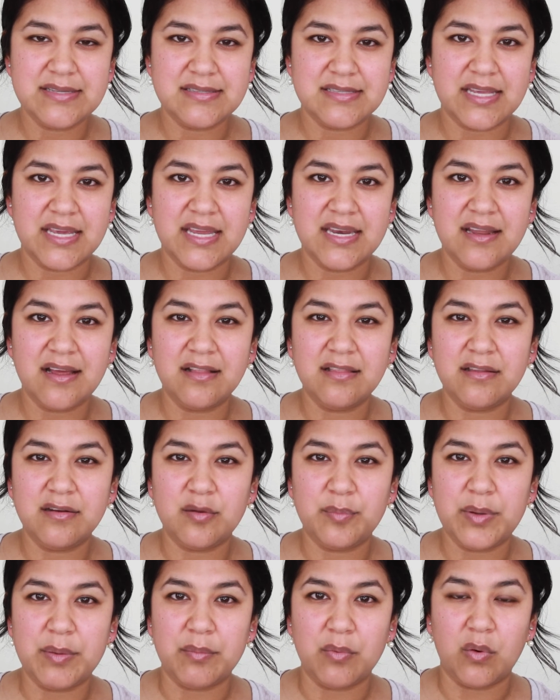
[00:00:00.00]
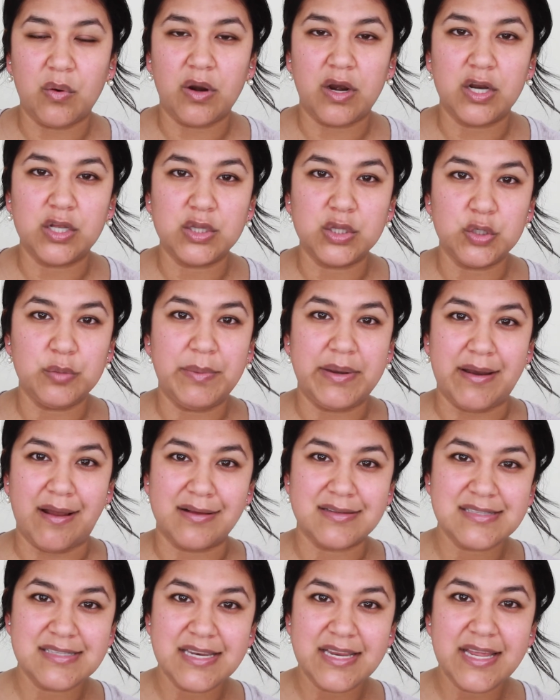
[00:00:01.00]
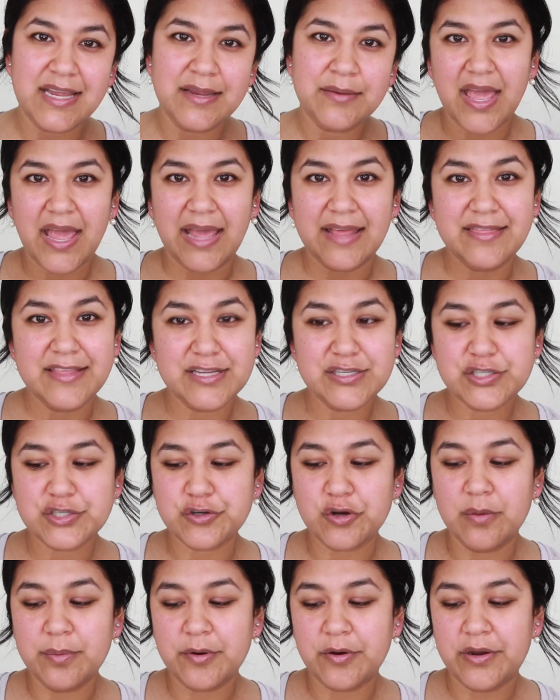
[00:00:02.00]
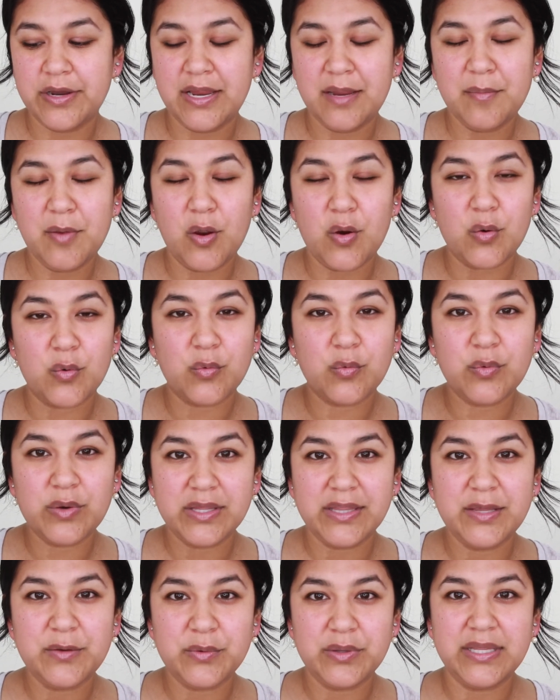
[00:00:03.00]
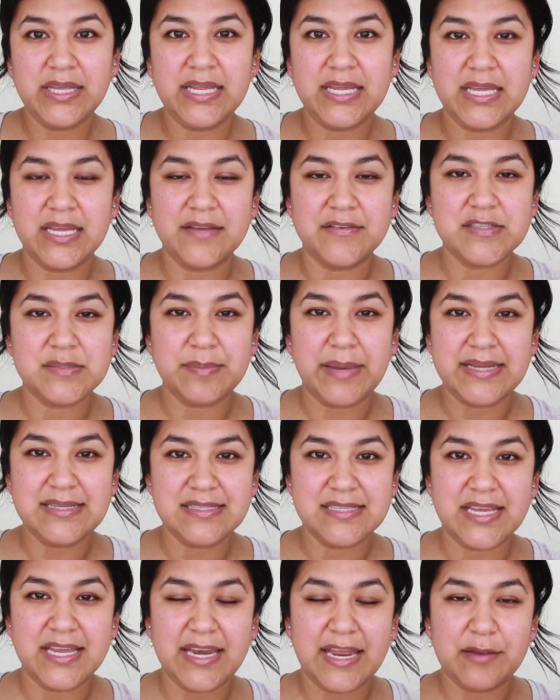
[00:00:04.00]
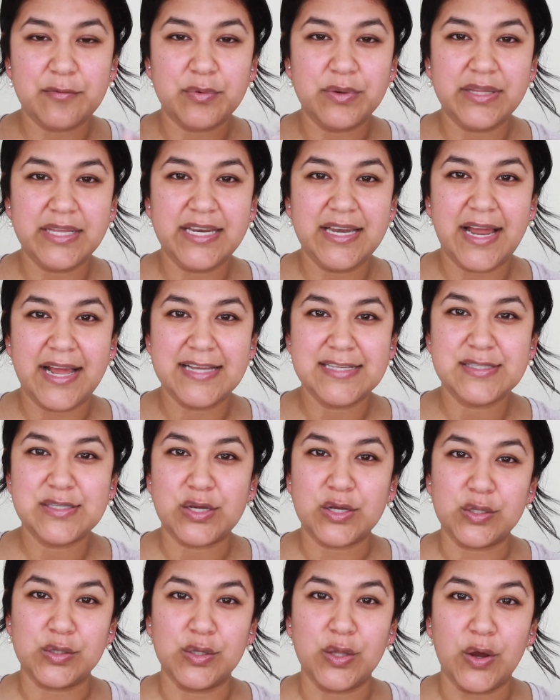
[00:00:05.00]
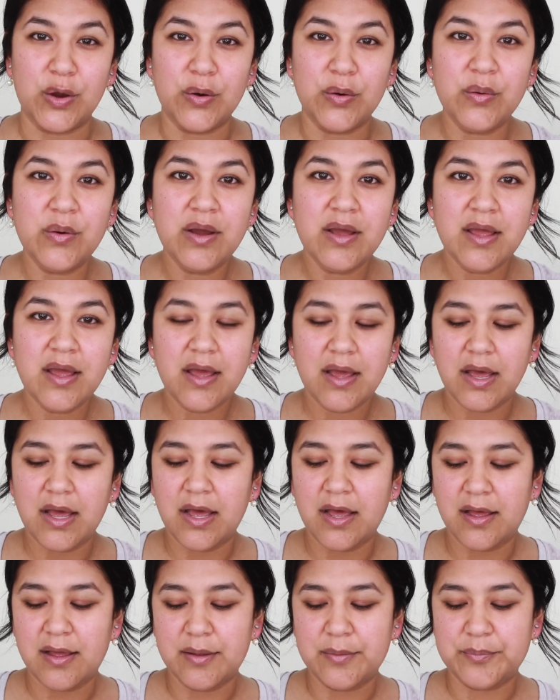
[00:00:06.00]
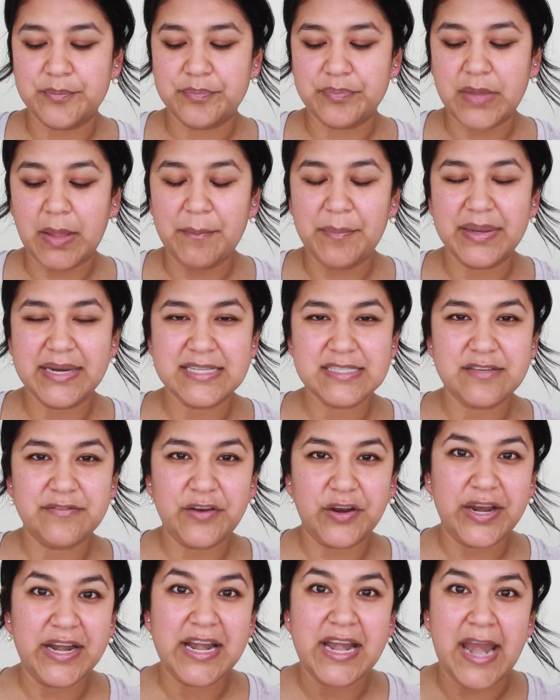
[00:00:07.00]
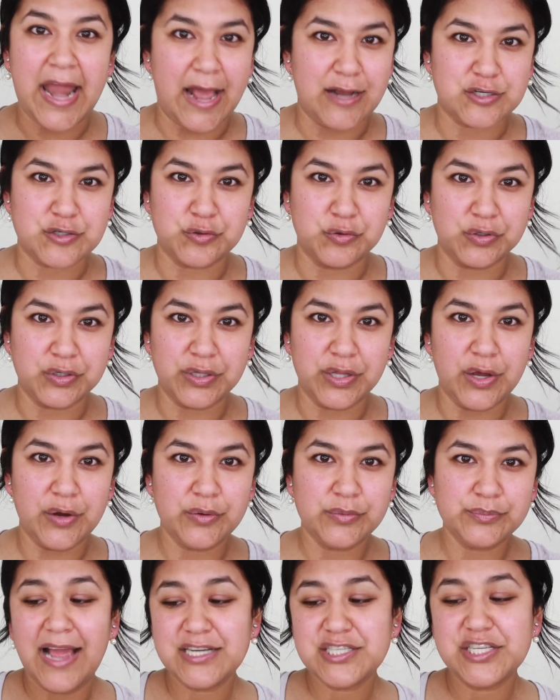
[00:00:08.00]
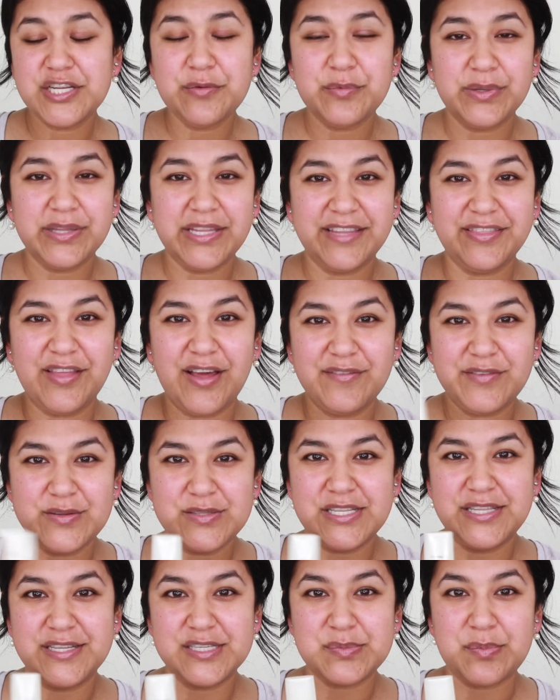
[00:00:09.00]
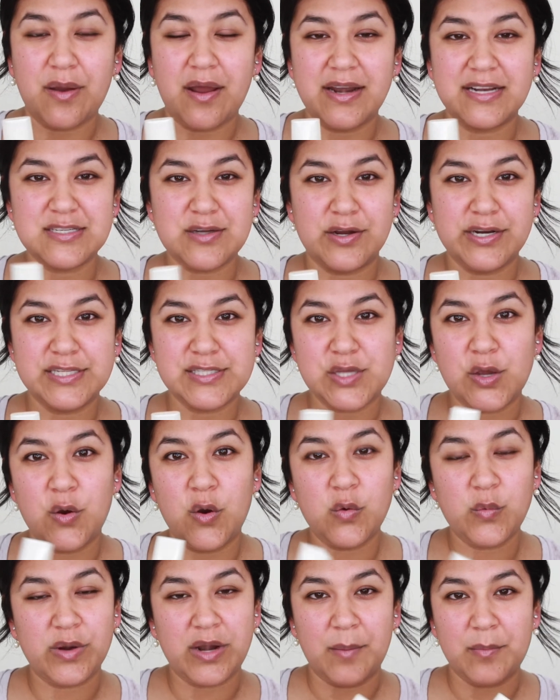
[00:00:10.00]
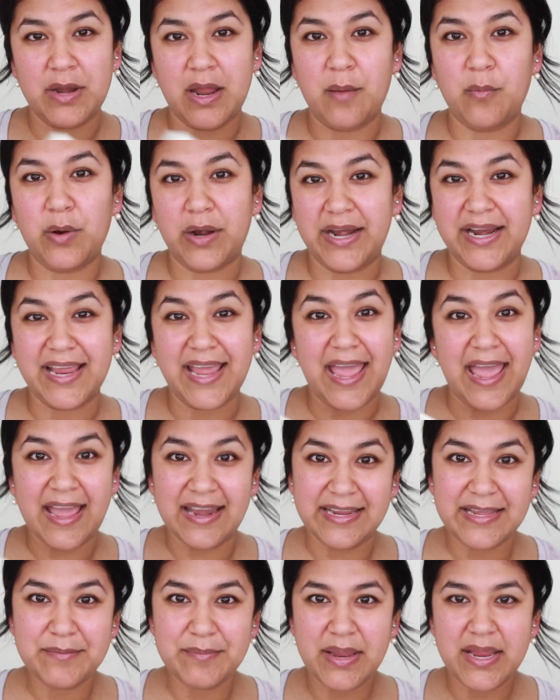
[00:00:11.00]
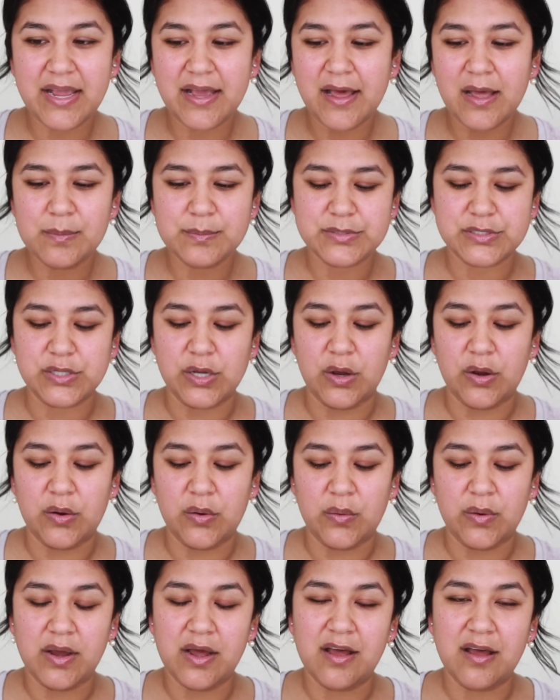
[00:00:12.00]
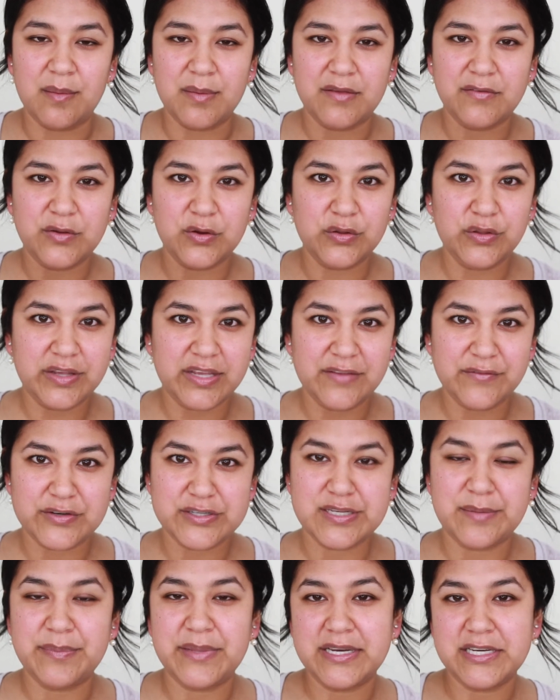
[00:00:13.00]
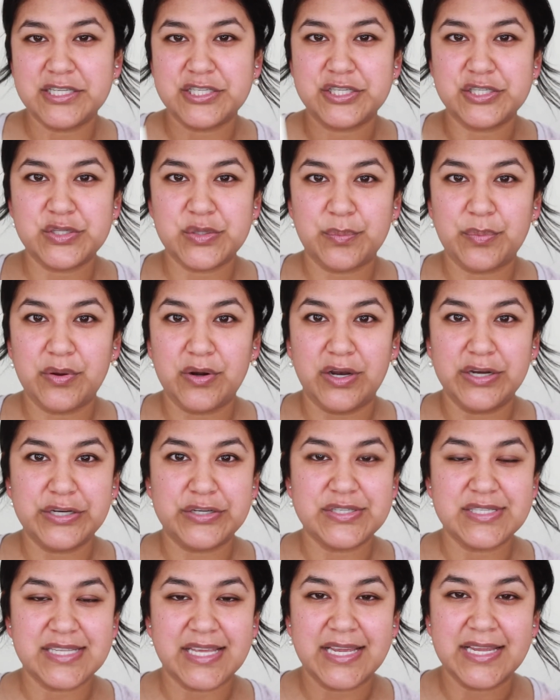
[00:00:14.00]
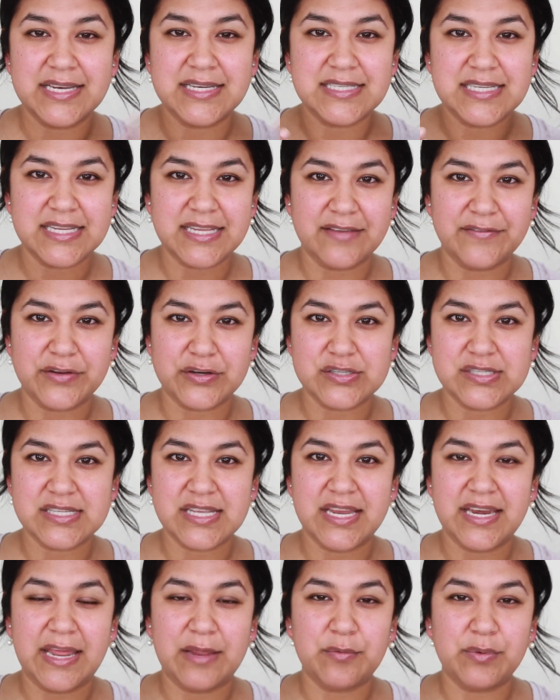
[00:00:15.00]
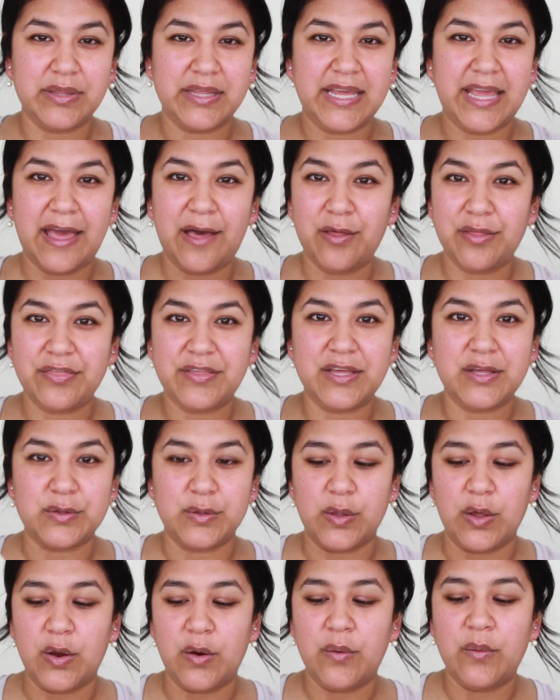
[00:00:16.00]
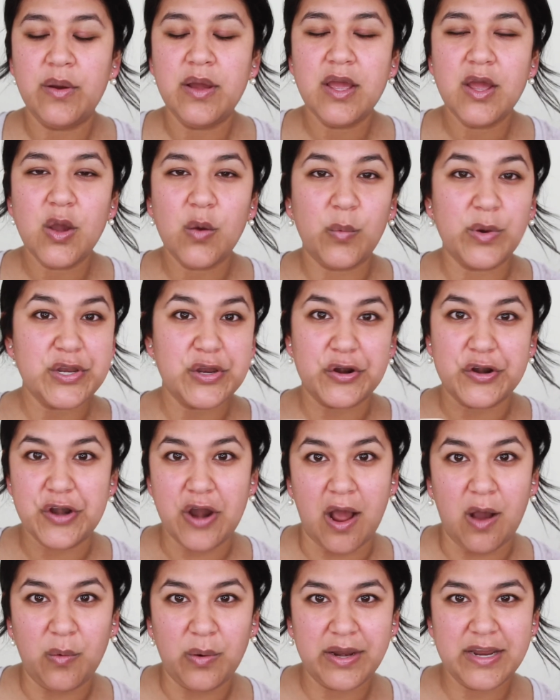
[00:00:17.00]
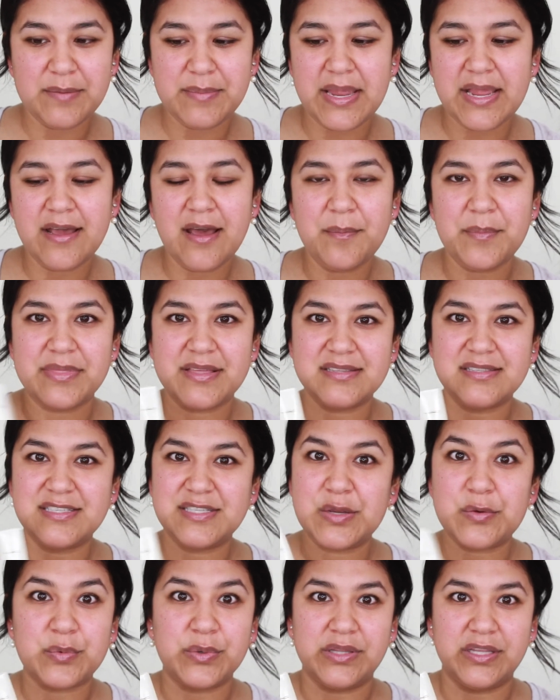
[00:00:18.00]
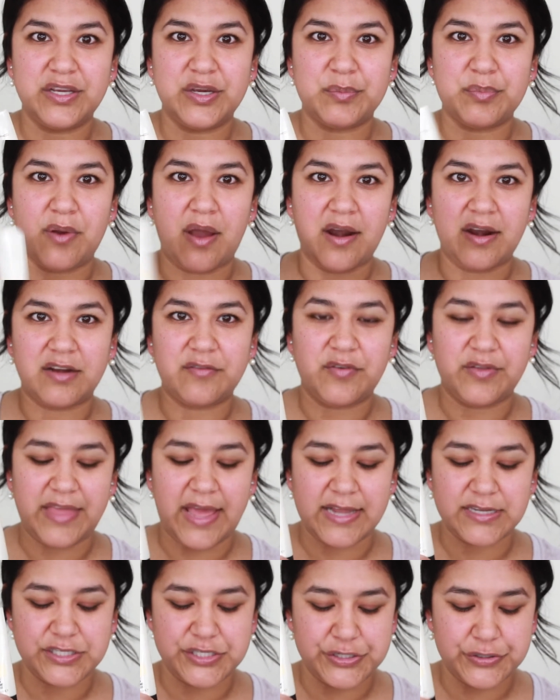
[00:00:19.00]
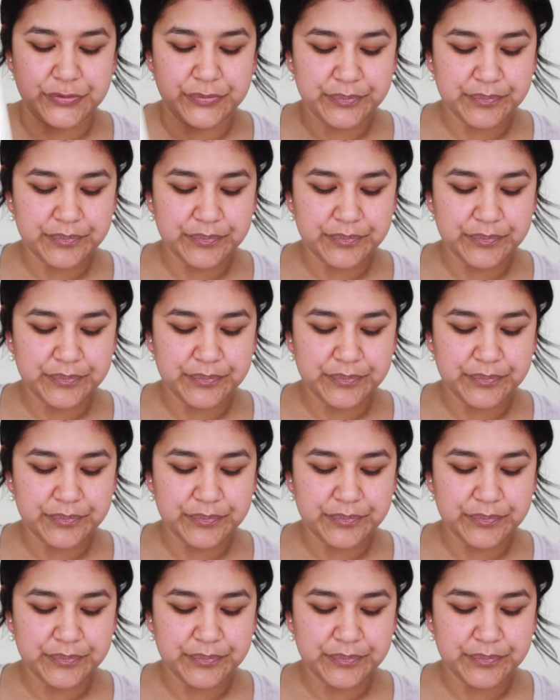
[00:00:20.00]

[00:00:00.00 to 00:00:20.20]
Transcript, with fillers: skin a little bit more luminosity and this strobe cream really, really gives my skin a really nice glow, um, but it's a very natural glow. Actually, actually really love using this product on its own when I'm not wearing any makeup. So um, if you're looking for something to just put on your skin to give your skin a really healthy glow when you're not wearing makeup, this is a really good product for that too.